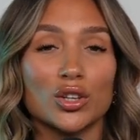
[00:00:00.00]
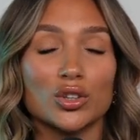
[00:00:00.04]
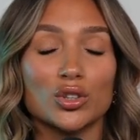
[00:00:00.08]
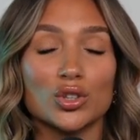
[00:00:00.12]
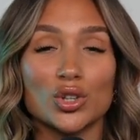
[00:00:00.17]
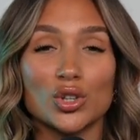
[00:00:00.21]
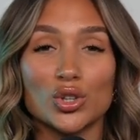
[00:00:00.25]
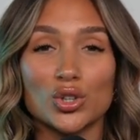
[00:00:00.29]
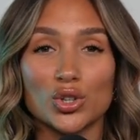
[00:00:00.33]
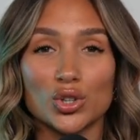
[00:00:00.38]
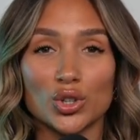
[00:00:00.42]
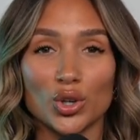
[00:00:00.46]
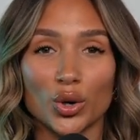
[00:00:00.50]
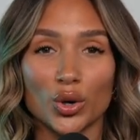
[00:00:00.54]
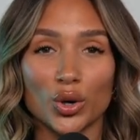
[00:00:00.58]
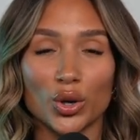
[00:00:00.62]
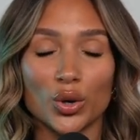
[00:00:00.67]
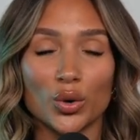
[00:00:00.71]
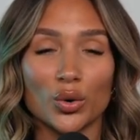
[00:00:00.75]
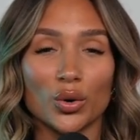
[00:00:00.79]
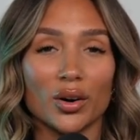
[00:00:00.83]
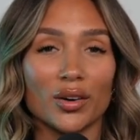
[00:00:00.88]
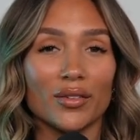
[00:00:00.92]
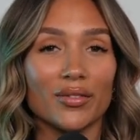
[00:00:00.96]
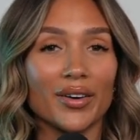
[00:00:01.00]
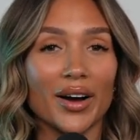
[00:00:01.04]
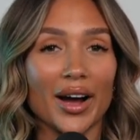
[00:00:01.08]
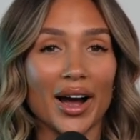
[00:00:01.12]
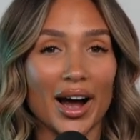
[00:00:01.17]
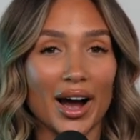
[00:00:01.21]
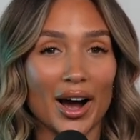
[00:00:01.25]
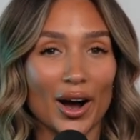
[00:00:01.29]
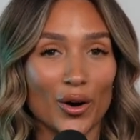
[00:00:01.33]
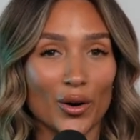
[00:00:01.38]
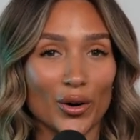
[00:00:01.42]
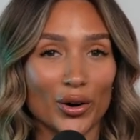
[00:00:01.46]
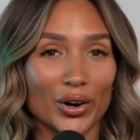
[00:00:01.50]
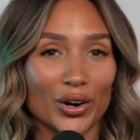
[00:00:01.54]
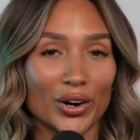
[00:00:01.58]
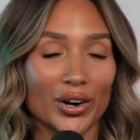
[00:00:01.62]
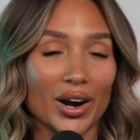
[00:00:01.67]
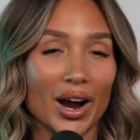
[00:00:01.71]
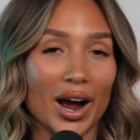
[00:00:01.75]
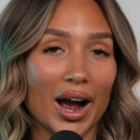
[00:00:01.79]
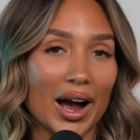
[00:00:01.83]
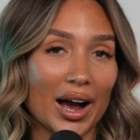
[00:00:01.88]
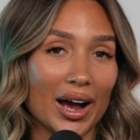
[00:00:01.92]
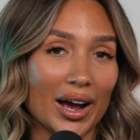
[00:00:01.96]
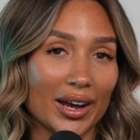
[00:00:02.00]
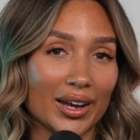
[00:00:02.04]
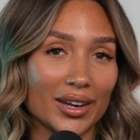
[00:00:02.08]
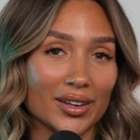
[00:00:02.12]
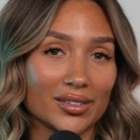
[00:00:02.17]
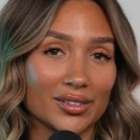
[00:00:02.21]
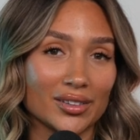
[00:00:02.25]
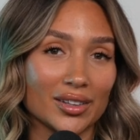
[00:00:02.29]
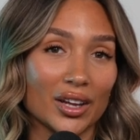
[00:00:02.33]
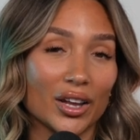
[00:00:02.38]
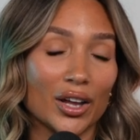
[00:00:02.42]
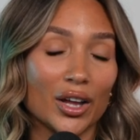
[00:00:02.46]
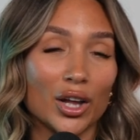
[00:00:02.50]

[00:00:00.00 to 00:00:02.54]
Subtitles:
to show you of how her eyes